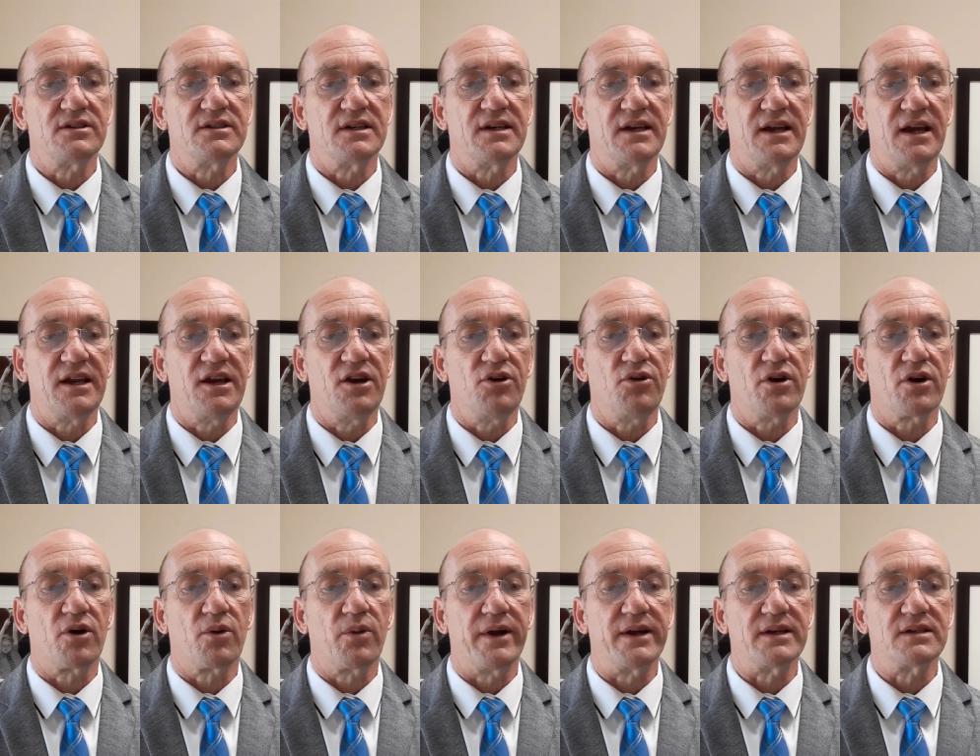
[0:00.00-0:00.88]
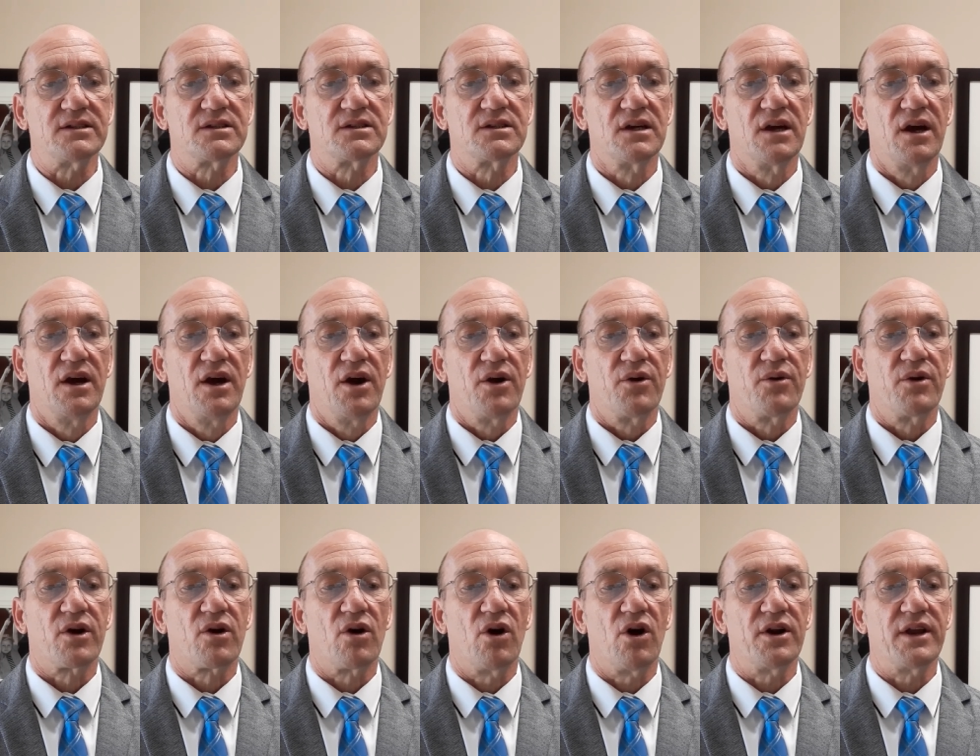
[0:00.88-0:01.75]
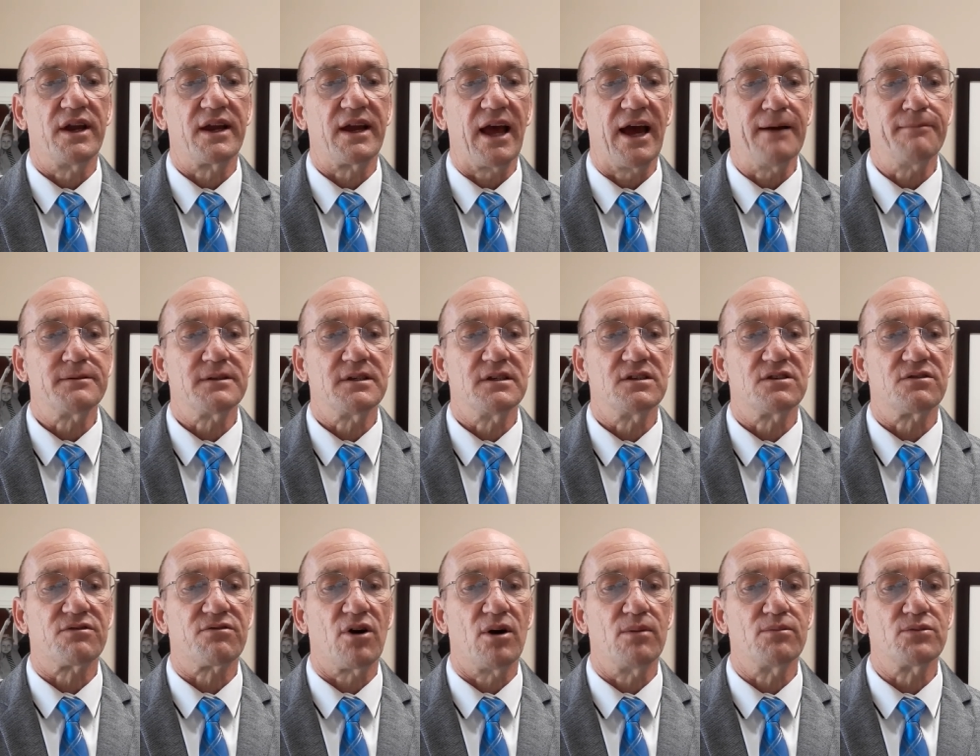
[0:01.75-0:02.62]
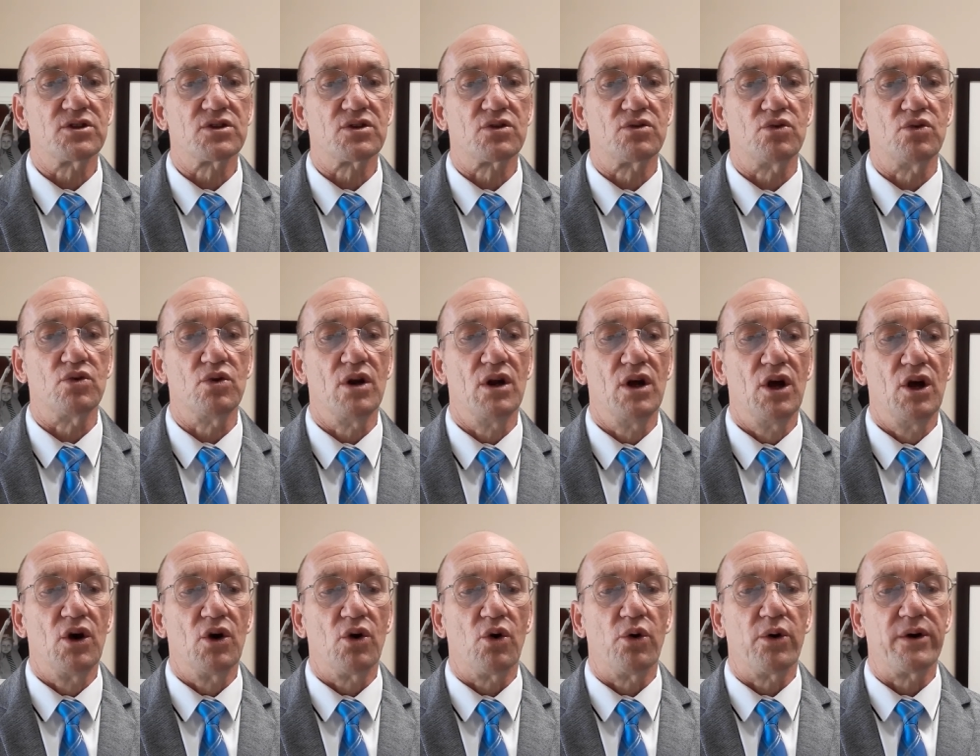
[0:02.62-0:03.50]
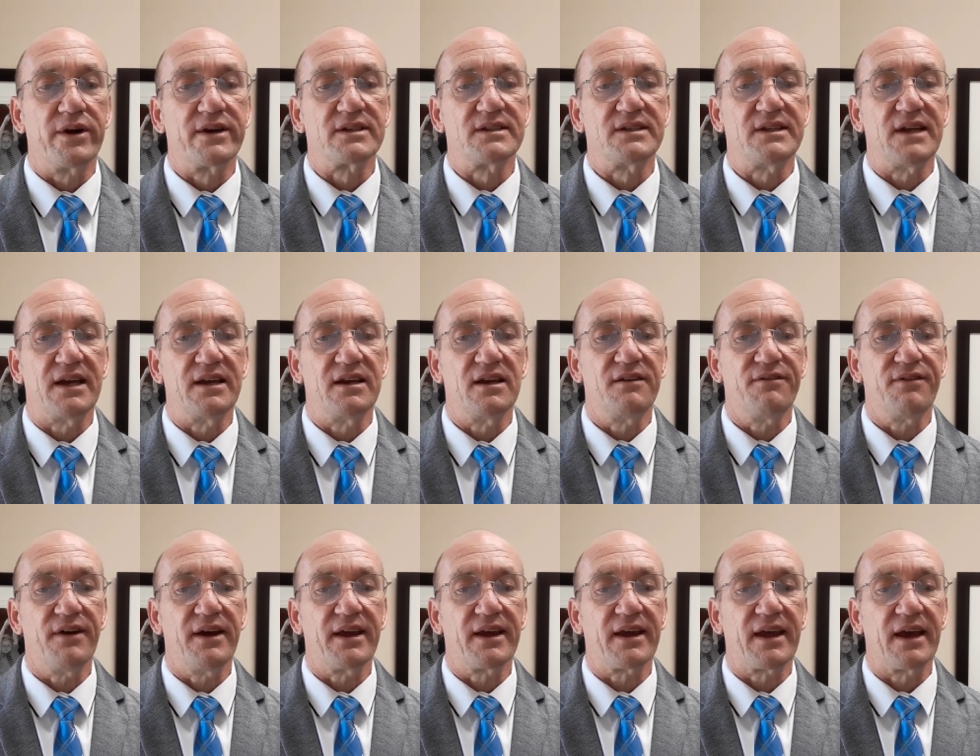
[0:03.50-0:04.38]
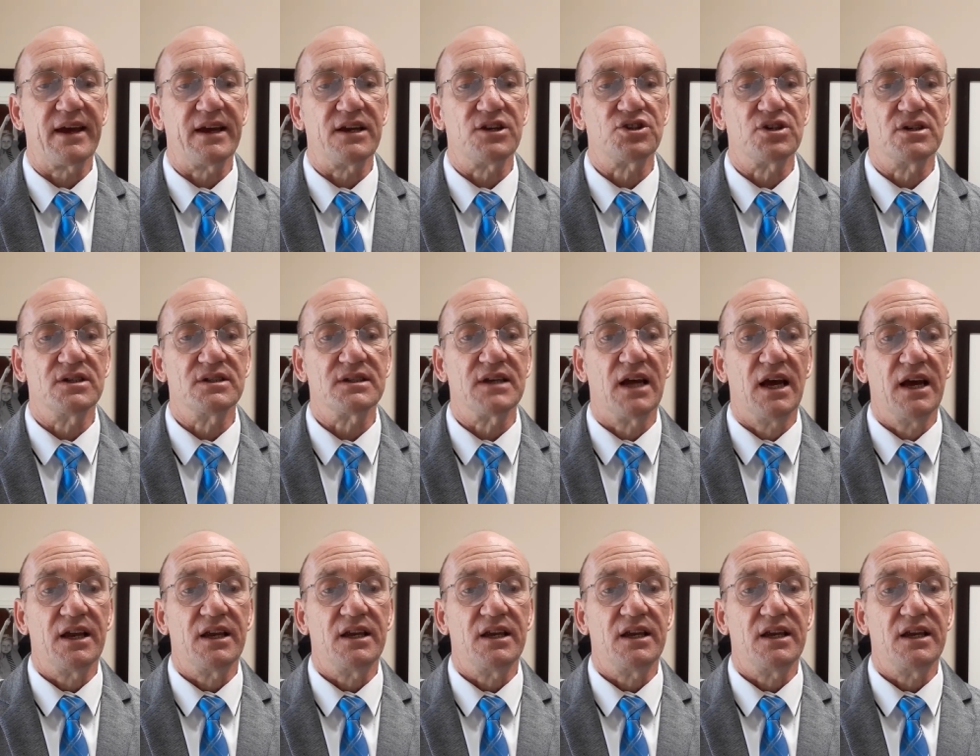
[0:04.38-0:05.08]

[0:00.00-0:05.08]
and any requests regarding absence from school or extended vacations